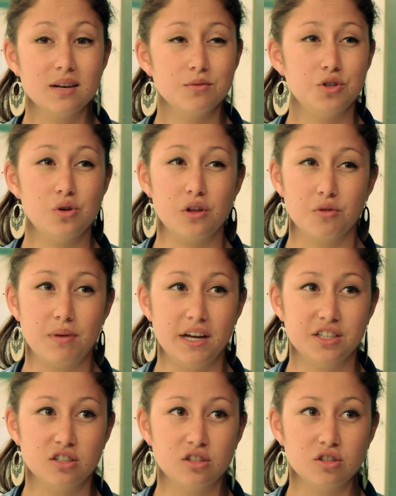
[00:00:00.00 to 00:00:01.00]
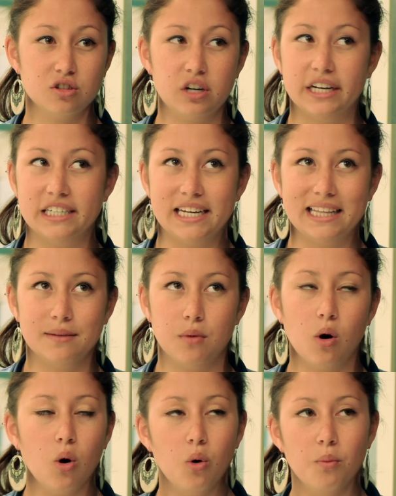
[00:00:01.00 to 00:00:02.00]
them to other patients, or I can take them
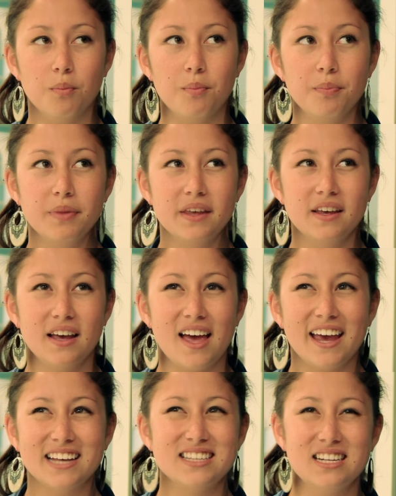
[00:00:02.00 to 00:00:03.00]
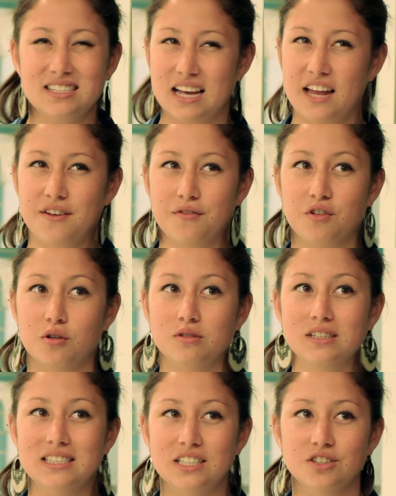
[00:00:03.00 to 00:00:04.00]
home. I guess that is kind of
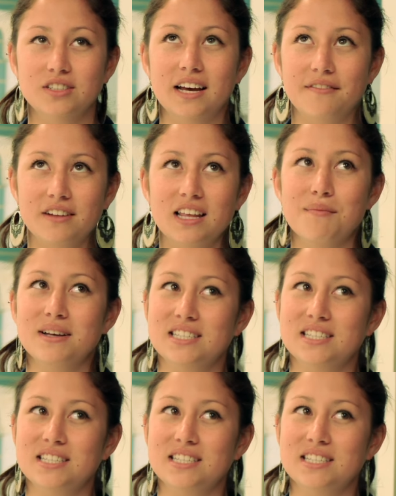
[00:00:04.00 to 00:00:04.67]
gross, because these are definitely my